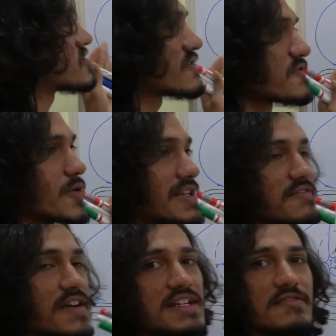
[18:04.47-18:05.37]

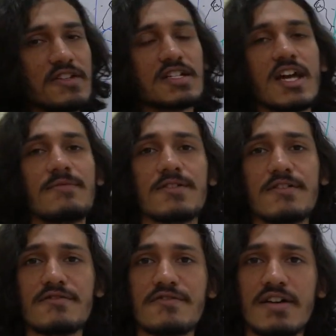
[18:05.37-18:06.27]
25 different types
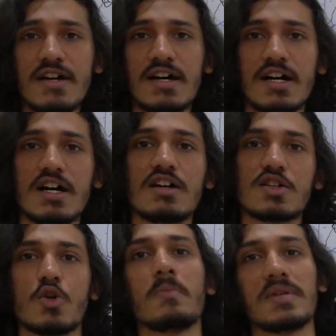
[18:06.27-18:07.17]
of
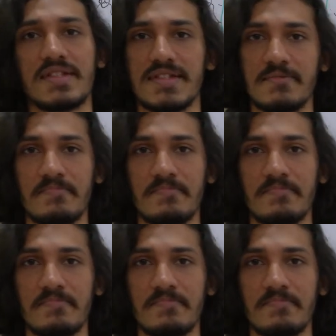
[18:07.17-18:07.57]
glomus.